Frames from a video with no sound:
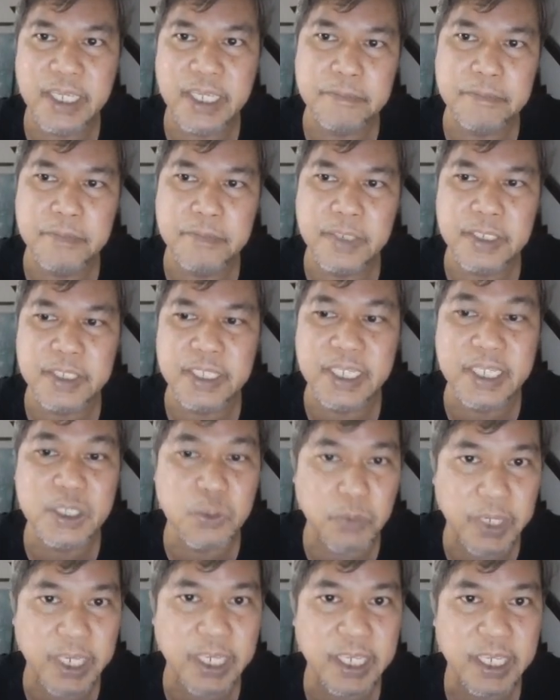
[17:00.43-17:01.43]
keep it this
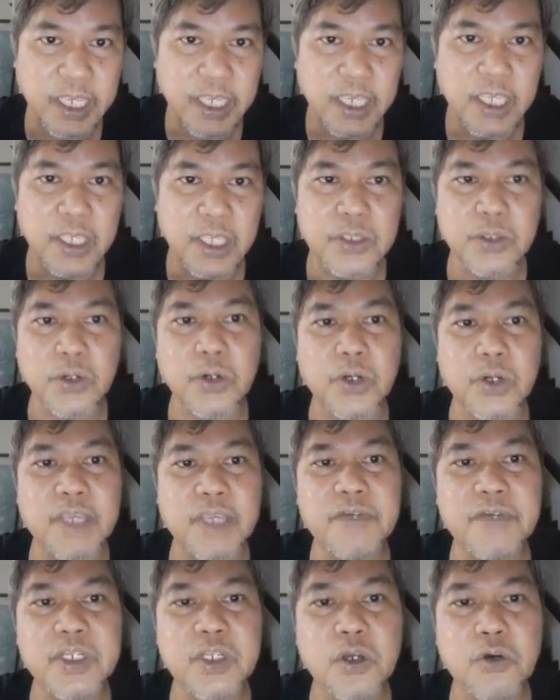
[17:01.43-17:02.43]
way. So
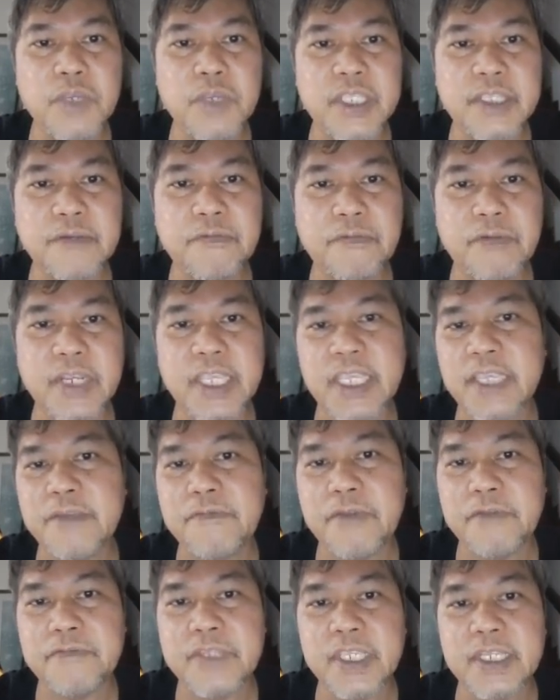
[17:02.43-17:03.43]
even though with the free
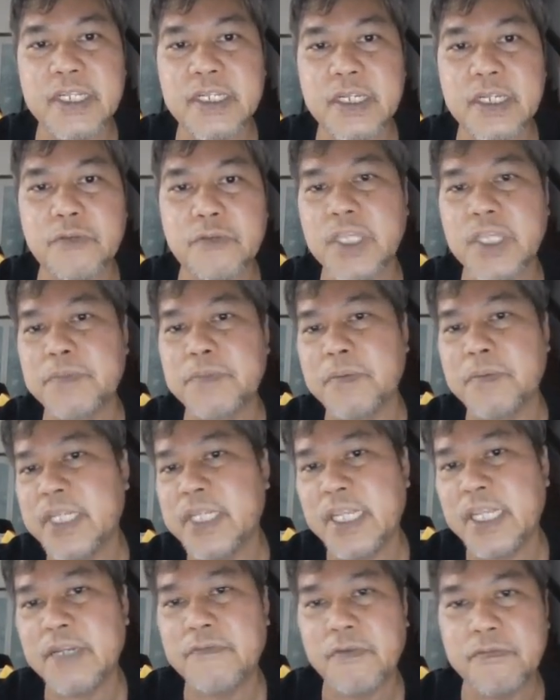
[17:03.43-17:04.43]
15 requests per
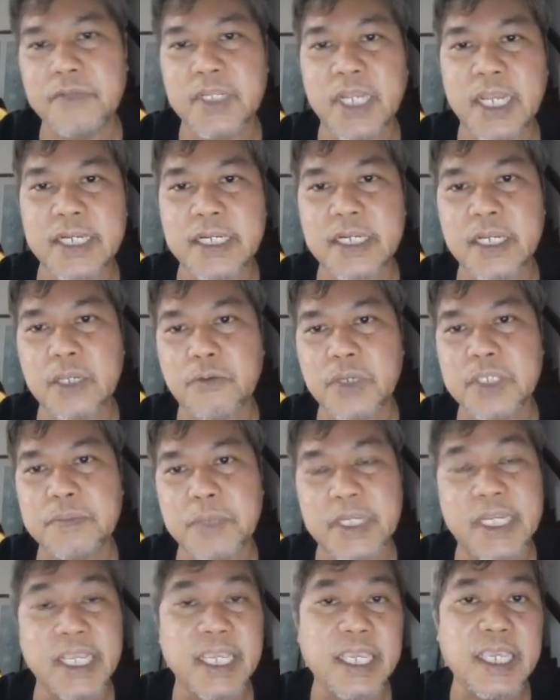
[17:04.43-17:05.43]
minute, 1500 requests
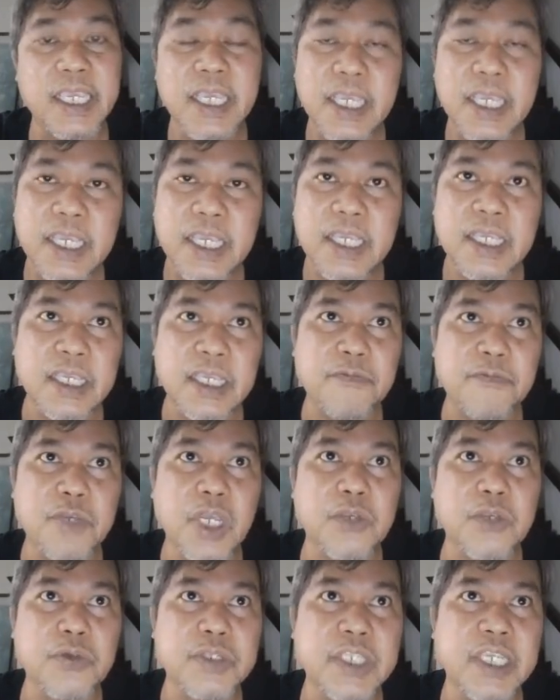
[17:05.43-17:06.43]
per day, if you
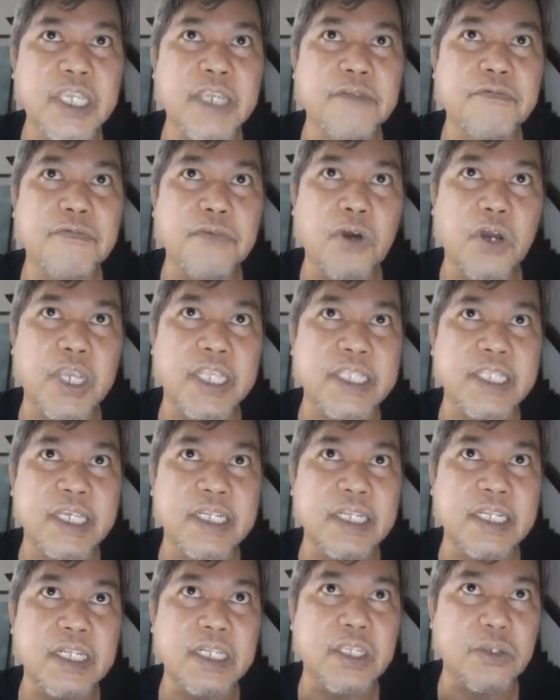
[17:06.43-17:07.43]
are using it for
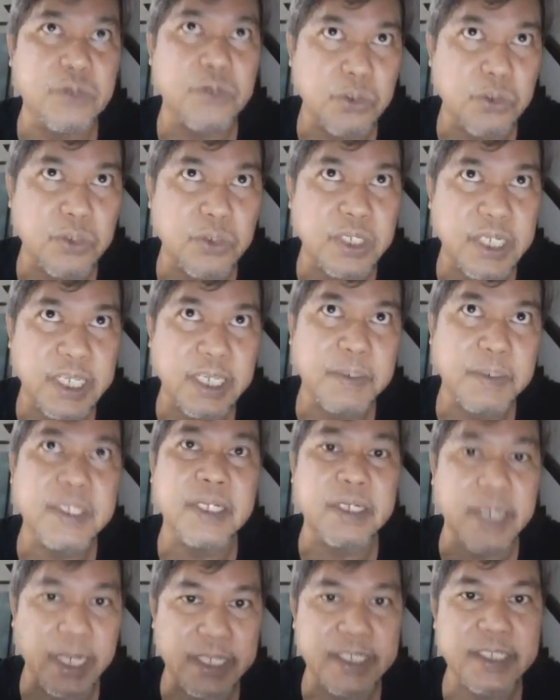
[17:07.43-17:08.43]
internal use only, I mean
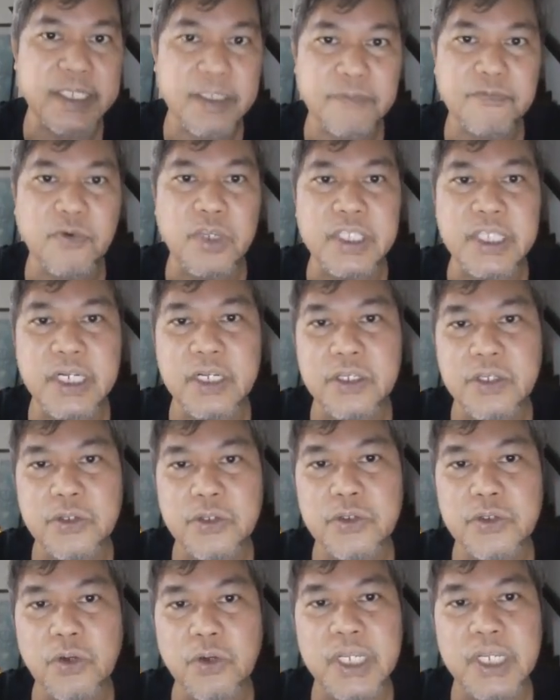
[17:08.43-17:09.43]
the rack system for internal
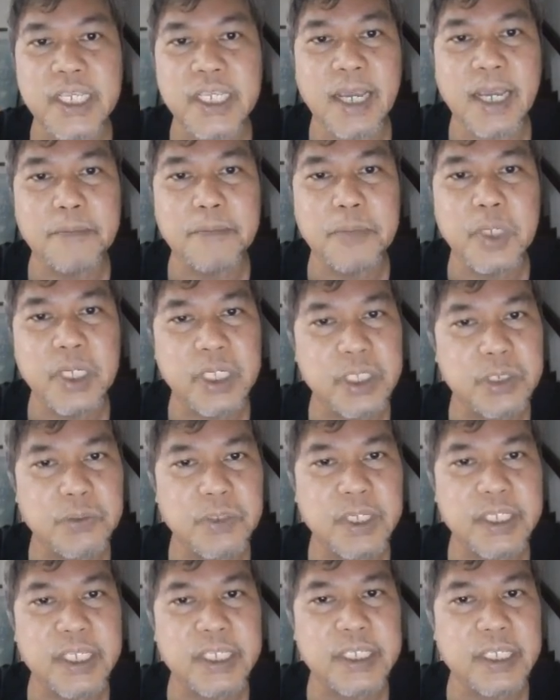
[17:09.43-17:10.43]
use only, I'm pretty
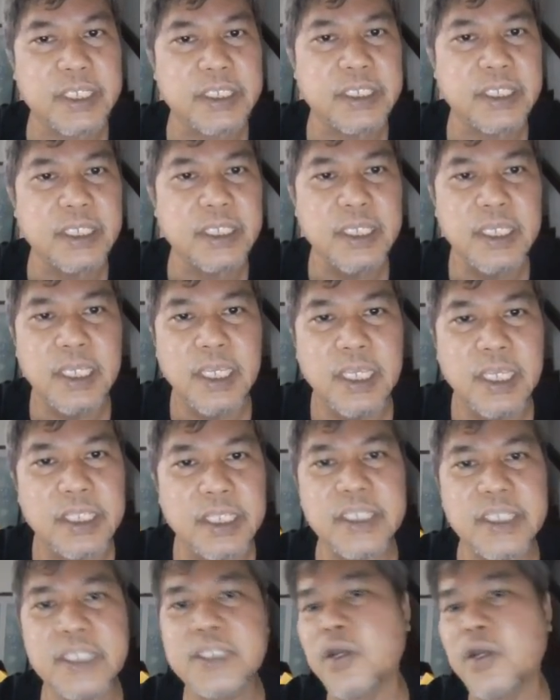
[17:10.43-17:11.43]
sure
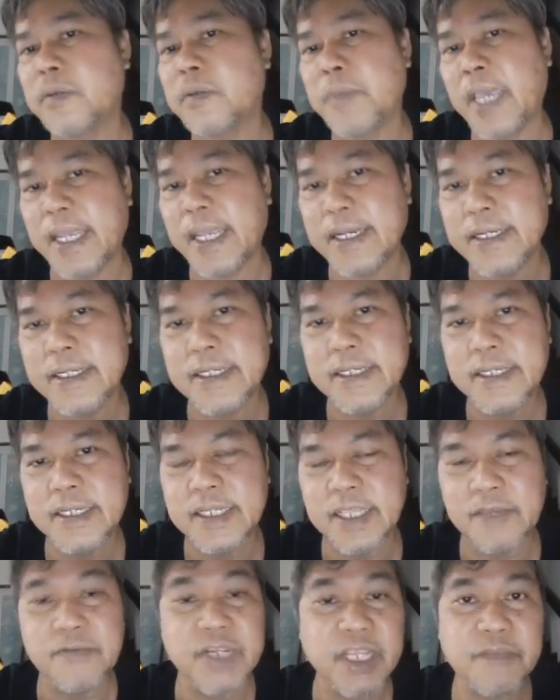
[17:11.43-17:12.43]
this is not bad.
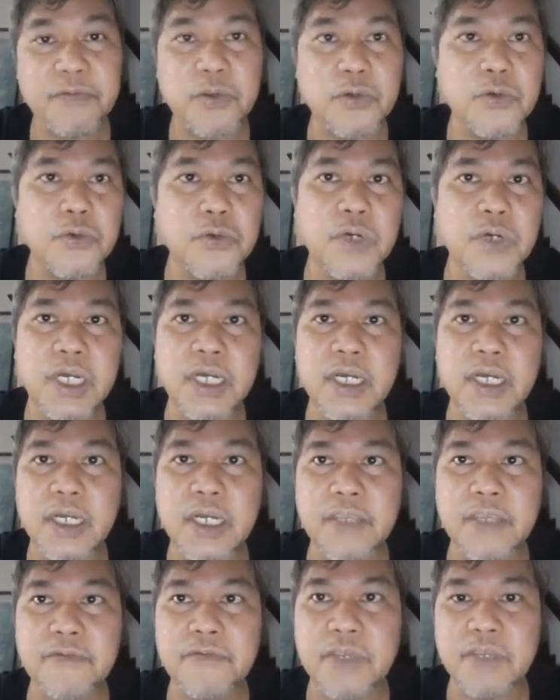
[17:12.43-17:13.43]
Even if you
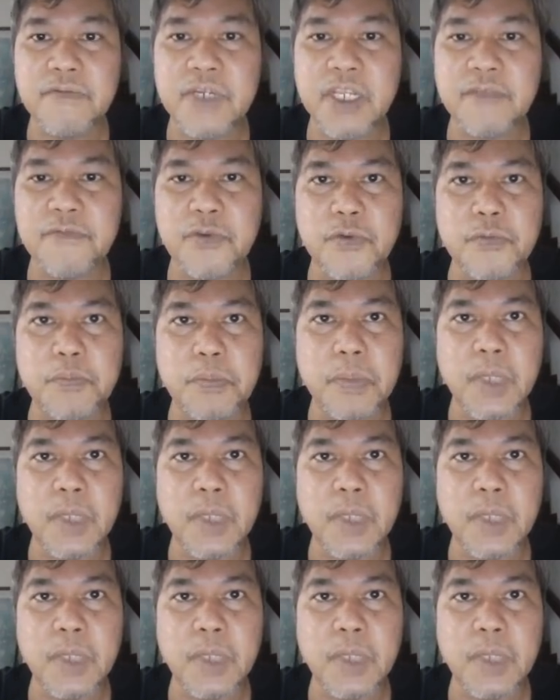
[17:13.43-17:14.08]
even if you